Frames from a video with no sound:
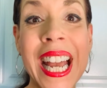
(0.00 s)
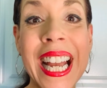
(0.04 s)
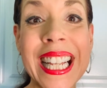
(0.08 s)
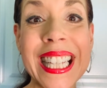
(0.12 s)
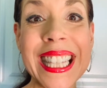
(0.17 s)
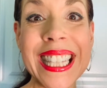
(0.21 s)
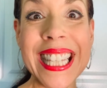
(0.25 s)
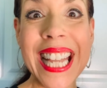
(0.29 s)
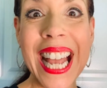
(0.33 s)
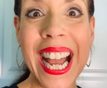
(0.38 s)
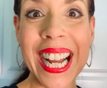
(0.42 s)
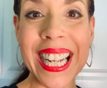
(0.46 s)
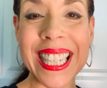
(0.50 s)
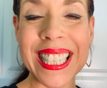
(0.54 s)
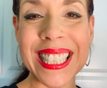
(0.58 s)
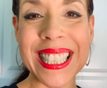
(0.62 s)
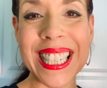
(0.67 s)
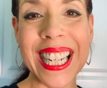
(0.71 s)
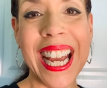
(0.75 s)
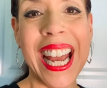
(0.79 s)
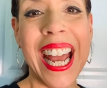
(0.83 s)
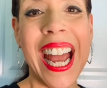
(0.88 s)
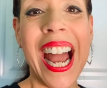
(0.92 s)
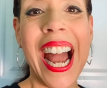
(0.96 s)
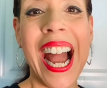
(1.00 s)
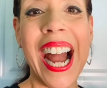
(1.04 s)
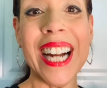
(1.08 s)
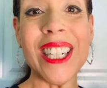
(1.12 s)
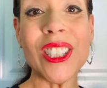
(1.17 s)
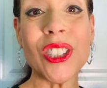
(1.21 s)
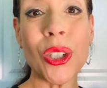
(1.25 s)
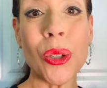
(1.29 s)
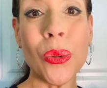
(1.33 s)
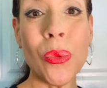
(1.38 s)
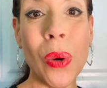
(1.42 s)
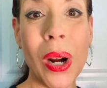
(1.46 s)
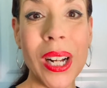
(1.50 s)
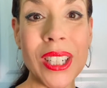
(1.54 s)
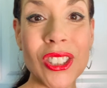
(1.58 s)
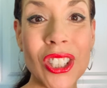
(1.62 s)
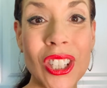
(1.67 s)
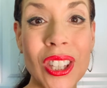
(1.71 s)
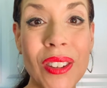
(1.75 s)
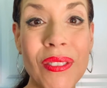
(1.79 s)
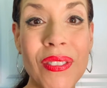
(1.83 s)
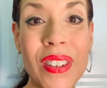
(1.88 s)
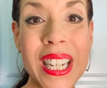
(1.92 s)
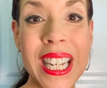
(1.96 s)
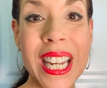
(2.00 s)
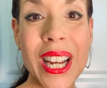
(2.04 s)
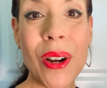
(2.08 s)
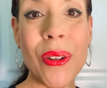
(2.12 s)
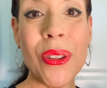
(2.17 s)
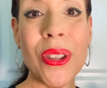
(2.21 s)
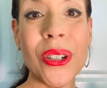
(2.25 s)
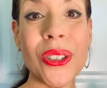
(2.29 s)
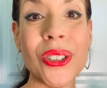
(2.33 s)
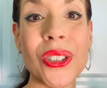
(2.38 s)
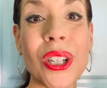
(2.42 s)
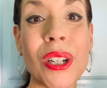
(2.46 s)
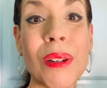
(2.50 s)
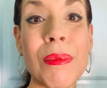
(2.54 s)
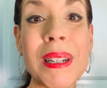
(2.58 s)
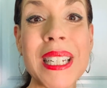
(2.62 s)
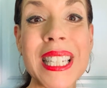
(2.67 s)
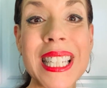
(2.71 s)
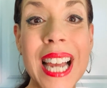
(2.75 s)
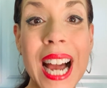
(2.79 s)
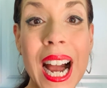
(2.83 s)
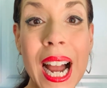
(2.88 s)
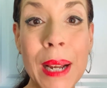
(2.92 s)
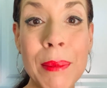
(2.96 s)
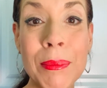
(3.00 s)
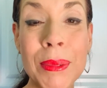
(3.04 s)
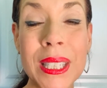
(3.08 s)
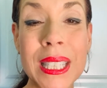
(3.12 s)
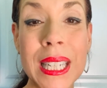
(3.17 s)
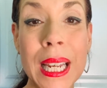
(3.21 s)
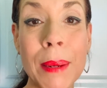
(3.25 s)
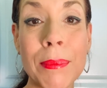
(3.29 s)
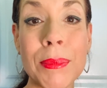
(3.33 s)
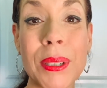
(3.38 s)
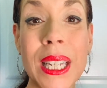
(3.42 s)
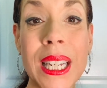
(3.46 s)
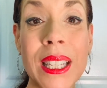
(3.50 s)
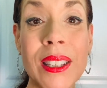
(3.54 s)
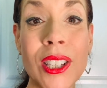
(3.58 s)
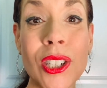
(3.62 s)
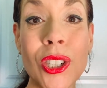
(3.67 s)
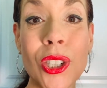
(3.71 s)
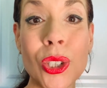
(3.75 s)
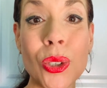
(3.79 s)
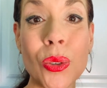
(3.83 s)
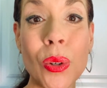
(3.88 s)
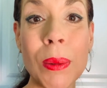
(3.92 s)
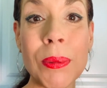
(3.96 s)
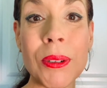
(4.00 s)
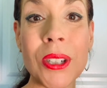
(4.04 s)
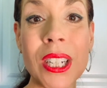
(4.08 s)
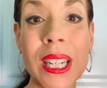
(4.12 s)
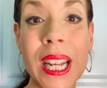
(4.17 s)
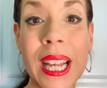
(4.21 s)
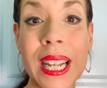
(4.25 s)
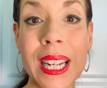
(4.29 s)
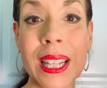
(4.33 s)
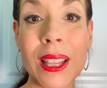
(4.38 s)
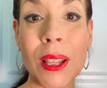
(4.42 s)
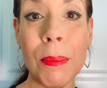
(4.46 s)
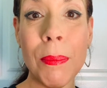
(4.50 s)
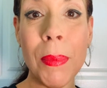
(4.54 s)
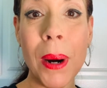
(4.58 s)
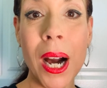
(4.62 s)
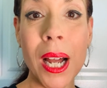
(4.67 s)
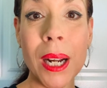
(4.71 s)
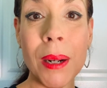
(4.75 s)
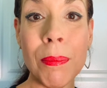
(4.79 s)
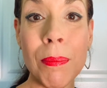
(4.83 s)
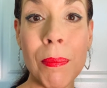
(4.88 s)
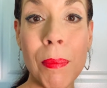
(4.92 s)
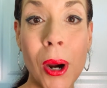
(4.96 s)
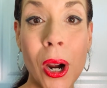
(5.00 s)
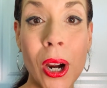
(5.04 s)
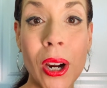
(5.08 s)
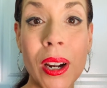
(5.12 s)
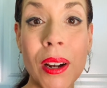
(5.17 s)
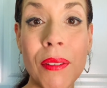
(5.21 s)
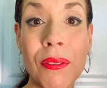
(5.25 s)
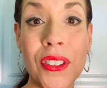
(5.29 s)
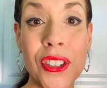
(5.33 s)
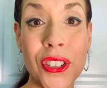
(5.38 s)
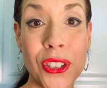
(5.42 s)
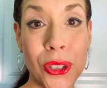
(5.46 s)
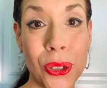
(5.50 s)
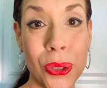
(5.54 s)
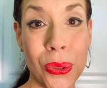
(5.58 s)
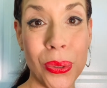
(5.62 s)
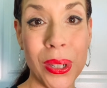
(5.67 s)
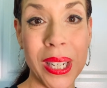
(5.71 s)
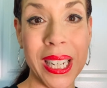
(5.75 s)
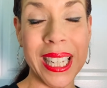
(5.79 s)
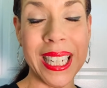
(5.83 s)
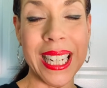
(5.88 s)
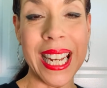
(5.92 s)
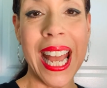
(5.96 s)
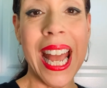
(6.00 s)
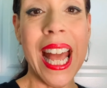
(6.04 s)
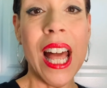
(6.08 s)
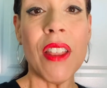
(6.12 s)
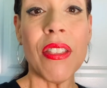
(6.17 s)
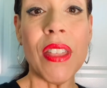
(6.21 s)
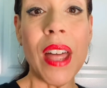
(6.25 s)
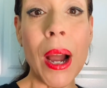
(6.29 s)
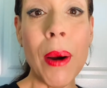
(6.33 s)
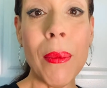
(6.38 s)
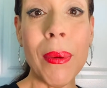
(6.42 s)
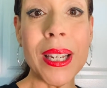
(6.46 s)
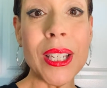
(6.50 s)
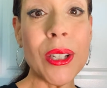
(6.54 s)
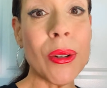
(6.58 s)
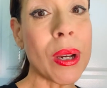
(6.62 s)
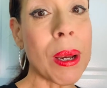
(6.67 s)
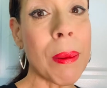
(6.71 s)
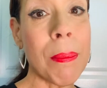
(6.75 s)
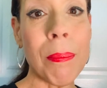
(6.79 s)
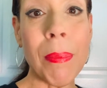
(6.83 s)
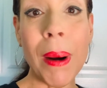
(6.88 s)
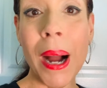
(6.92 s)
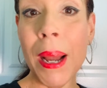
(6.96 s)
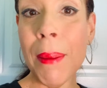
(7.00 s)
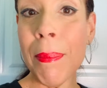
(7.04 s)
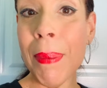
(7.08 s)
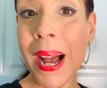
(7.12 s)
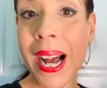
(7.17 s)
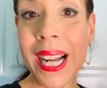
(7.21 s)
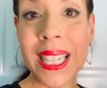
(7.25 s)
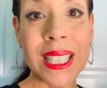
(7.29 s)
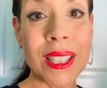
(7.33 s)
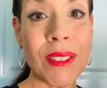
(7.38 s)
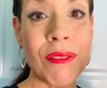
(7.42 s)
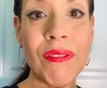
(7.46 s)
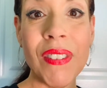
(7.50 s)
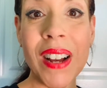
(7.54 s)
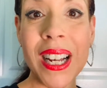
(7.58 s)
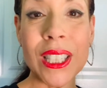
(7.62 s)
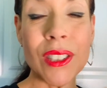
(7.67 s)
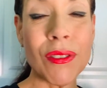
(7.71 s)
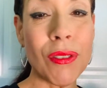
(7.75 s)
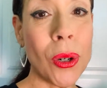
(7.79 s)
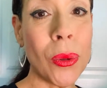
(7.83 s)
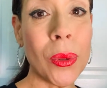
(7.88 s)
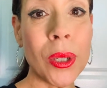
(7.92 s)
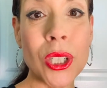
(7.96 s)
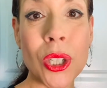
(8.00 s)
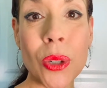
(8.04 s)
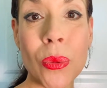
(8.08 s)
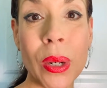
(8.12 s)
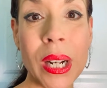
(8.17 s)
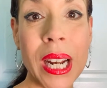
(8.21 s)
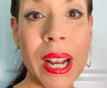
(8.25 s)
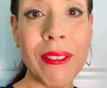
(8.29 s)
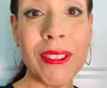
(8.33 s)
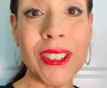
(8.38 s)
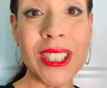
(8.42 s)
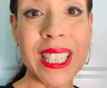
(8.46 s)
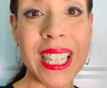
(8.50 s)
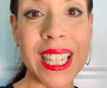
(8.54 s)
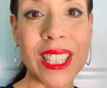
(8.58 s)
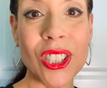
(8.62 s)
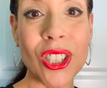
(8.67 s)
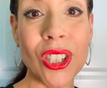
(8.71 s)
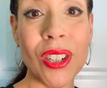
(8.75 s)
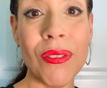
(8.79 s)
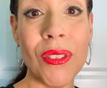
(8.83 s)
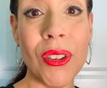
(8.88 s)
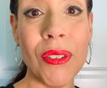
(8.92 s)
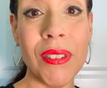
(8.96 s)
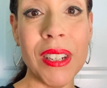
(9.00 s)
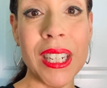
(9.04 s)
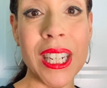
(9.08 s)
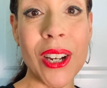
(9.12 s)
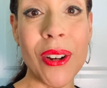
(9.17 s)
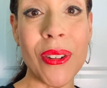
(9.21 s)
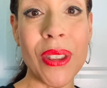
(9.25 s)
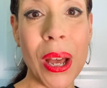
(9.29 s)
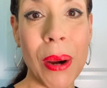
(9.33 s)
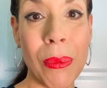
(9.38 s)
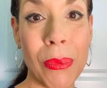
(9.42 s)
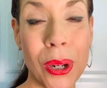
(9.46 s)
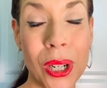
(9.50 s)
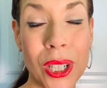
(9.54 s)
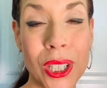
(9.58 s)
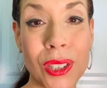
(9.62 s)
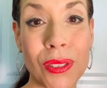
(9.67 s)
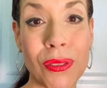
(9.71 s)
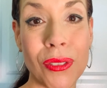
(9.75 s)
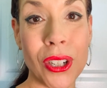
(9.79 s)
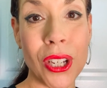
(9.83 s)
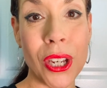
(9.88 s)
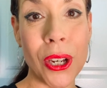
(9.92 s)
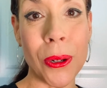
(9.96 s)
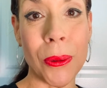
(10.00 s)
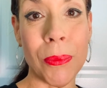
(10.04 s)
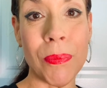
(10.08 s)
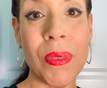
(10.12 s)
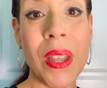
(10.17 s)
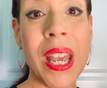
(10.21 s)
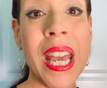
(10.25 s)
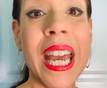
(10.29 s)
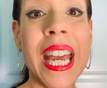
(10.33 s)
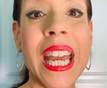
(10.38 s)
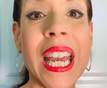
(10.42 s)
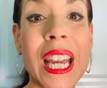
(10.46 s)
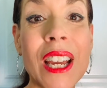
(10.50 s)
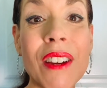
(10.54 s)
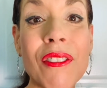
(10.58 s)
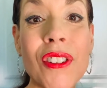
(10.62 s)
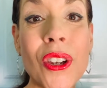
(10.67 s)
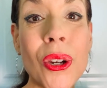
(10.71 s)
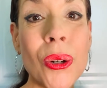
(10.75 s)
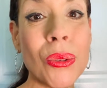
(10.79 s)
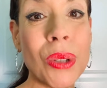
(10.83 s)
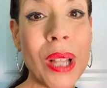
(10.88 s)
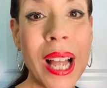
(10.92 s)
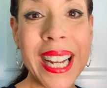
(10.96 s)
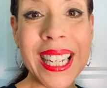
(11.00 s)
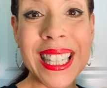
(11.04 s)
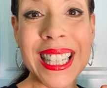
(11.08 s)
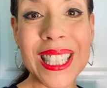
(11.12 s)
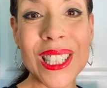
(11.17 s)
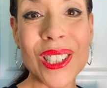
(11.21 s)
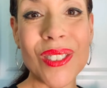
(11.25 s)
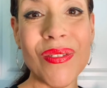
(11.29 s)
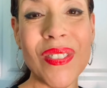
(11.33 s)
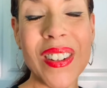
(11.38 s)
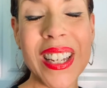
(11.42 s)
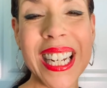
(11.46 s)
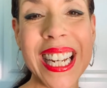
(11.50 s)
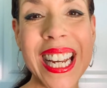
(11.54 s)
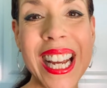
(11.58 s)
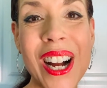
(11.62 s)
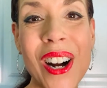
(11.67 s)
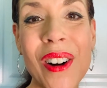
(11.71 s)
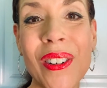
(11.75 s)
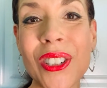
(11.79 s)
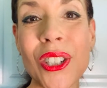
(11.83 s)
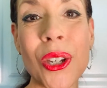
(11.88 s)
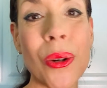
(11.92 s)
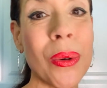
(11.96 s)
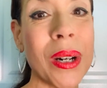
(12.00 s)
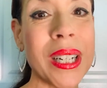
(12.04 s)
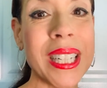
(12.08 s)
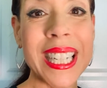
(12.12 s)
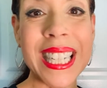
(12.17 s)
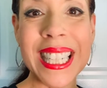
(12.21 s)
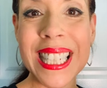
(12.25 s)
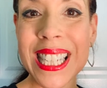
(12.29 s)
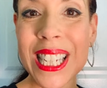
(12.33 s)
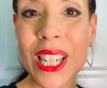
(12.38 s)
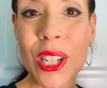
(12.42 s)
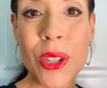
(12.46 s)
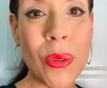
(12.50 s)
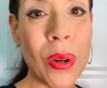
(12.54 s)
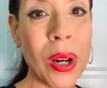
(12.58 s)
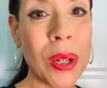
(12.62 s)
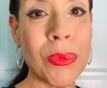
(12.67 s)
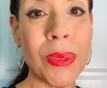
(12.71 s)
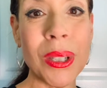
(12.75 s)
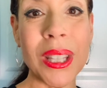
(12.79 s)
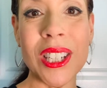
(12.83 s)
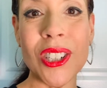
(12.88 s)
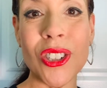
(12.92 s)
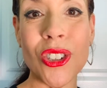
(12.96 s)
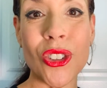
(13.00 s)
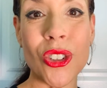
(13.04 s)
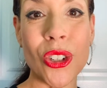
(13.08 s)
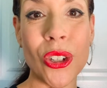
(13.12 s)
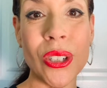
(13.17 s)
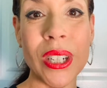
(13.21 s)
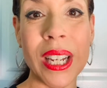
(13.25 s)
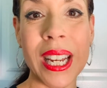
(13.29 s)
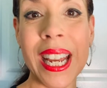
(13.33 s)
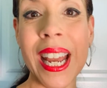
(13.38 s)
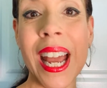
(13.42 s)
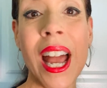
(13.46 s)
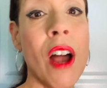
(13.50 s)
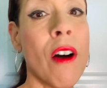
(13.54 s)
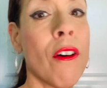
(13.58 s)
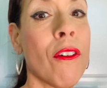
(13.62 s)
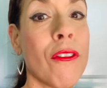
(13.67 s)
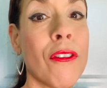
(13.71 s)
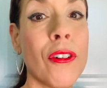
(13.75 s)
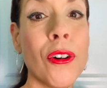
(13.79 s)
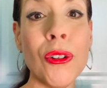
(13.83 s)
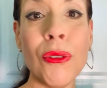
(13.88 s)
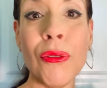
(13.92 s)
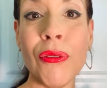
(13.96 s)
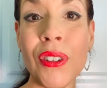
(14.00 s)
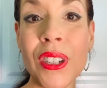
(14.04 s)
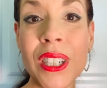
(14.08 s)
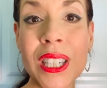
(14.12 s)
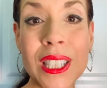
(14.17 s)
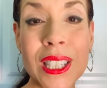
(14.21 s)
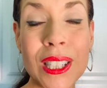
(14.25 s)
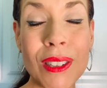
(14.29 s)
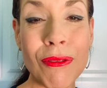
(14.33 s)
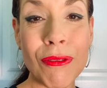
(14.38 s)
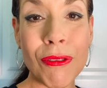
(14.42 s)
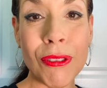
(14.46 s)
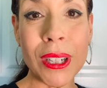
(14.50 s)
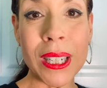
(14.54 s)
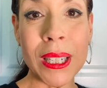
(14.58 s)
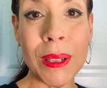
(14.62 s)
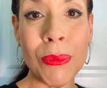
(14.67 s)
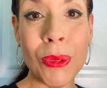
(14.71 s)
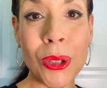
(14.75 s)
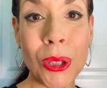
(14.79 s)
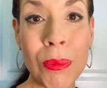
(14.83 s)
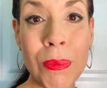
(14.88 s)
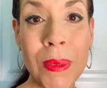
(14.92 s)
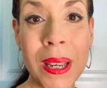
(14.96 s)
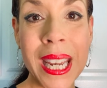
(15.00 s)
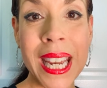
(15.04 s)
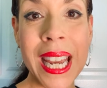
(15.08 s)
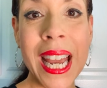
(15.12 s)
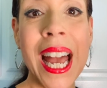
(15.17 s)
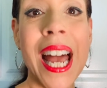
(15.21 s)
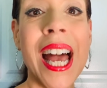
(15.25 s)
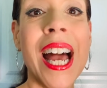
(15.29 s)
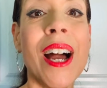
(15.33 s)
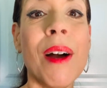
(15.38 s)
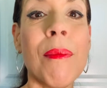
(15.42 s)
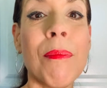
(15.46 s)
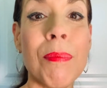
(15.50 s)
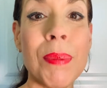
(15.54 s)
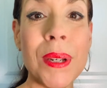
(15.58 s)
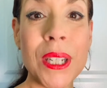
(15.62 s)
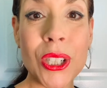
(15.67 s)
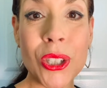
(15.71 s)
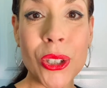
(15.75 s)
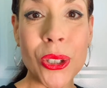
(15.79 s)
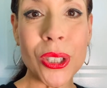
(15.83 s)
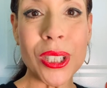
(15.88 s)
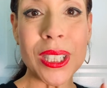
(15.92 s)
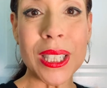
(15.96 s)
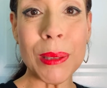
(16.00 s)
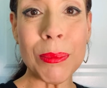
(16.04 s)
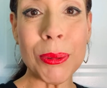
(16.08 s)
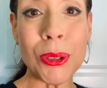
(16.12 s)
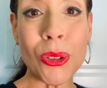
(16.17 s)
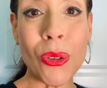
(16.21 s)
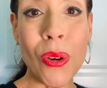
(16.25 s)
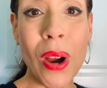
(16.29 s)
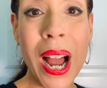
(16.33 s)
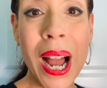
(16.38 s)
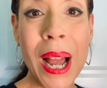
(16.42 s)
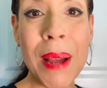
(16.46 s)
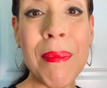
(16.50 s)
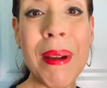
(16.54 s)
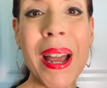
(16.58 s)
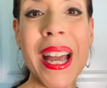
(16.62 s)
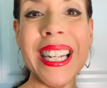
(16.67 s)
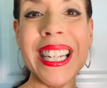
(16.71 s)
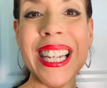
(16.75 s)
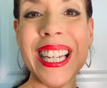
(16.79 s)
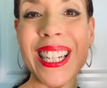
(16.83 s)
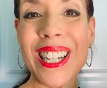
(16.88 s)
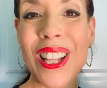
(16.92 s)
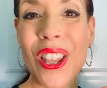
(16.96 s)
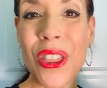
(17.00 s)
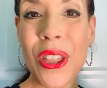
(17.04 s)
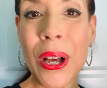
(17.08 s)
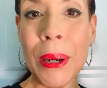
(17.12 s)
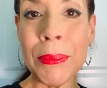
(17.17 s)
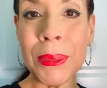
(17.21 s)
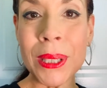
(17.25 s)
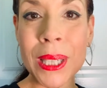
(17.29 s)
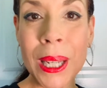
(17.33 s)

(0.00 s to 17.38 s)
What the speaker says: Next, as you're watching the video, there's gonna be timestamps in the description and at the bottom bar of the screen. That way you can bypass and fast forward to whatever section of the video that works for you. If you like this video and you wanna continue on with this journey, food, fitness, and freedom with me, be sure to subscribe and hit a thumbs